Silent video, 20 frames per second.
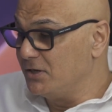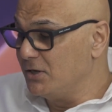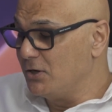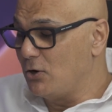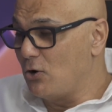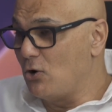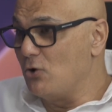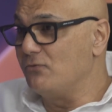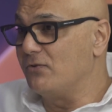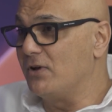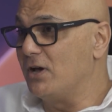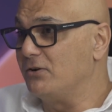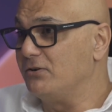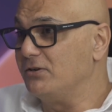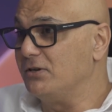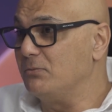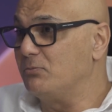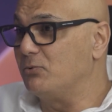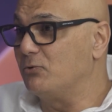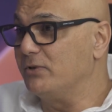over
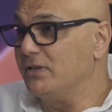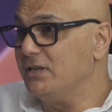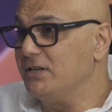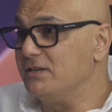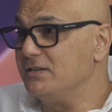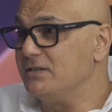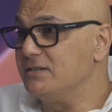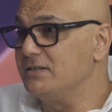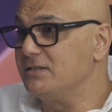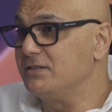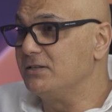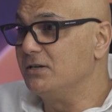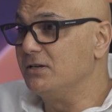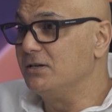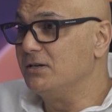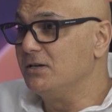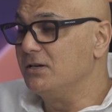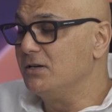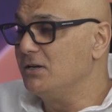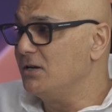100 employees,
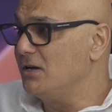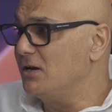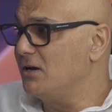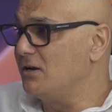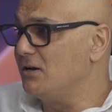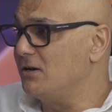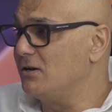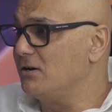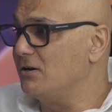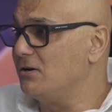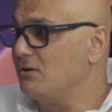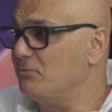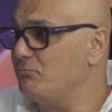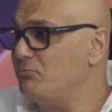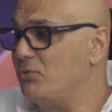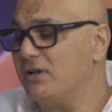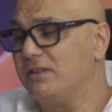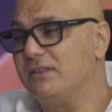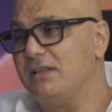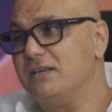
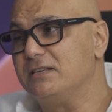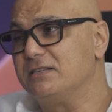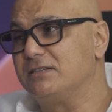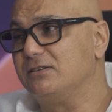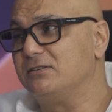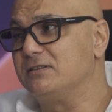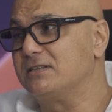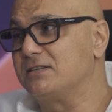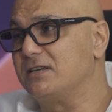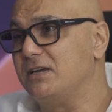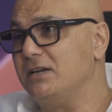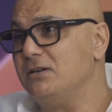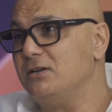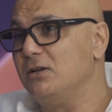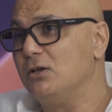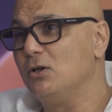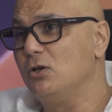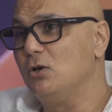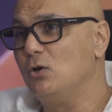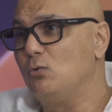but they're still saying
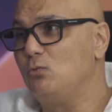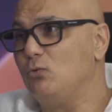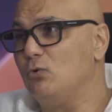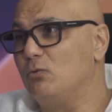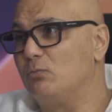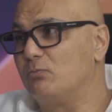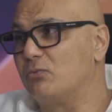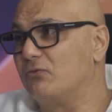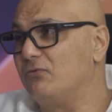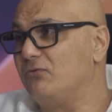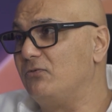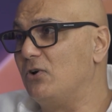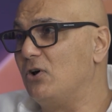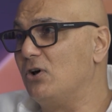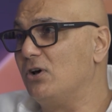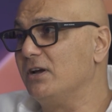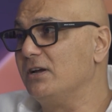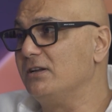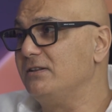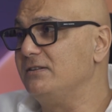we'll
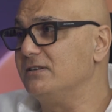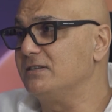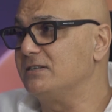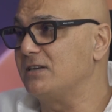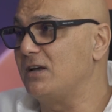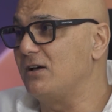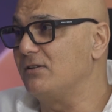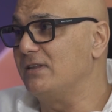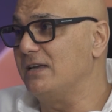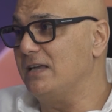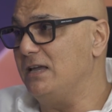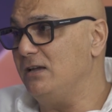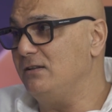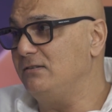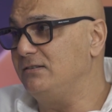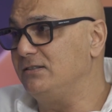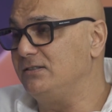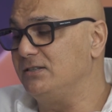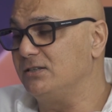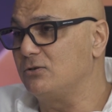provide this other
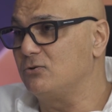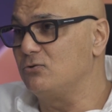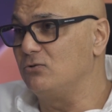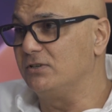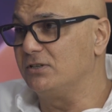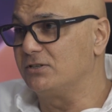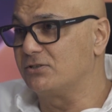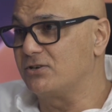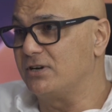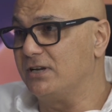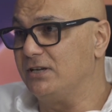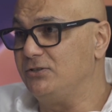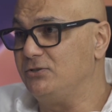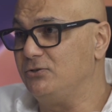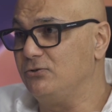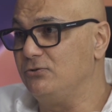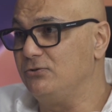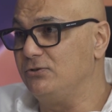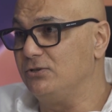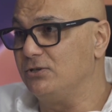entity called the trade
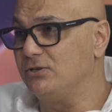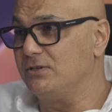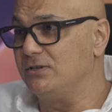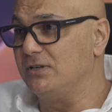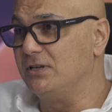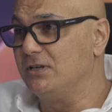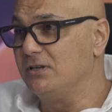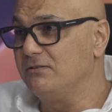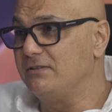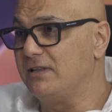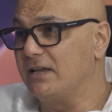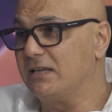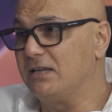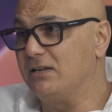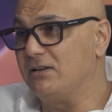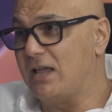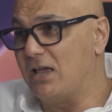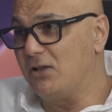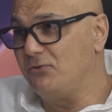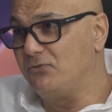union that
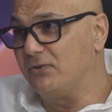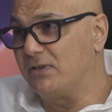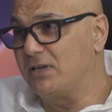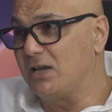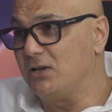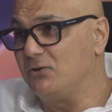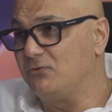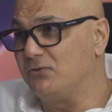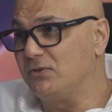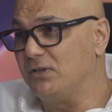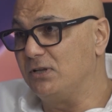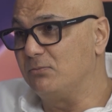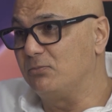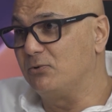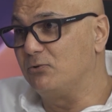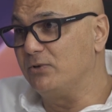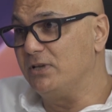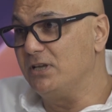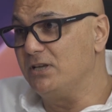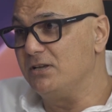can advocate for the
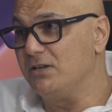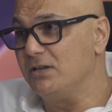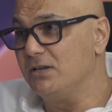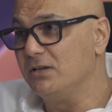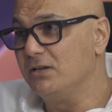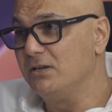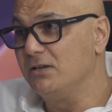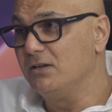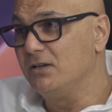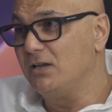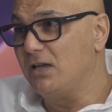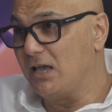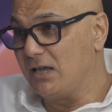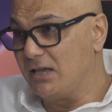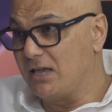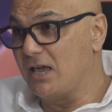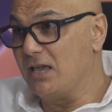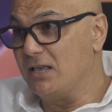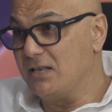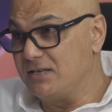employee.
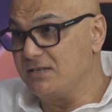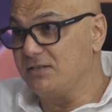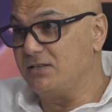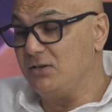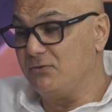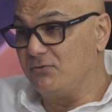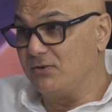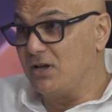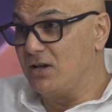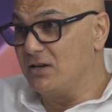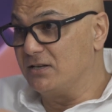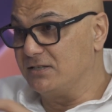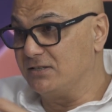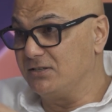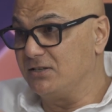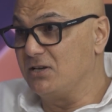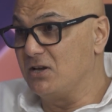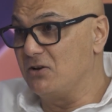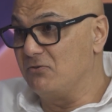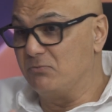against even us, the
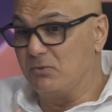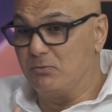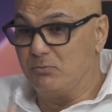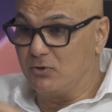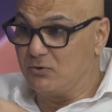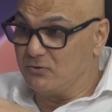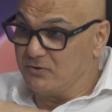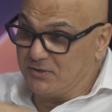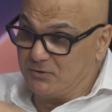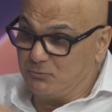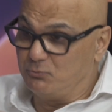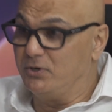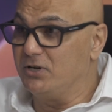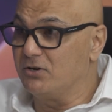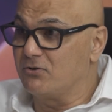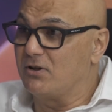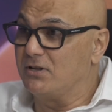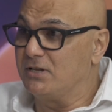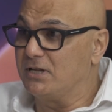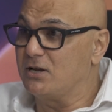government, because we
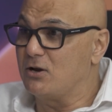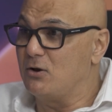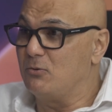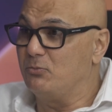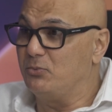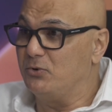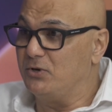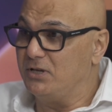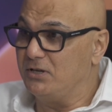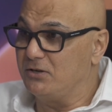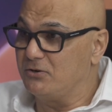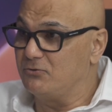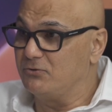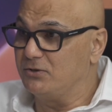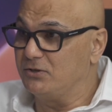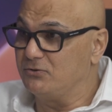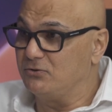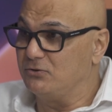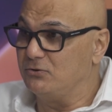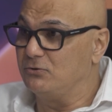run the company,
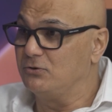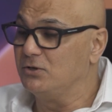according to you.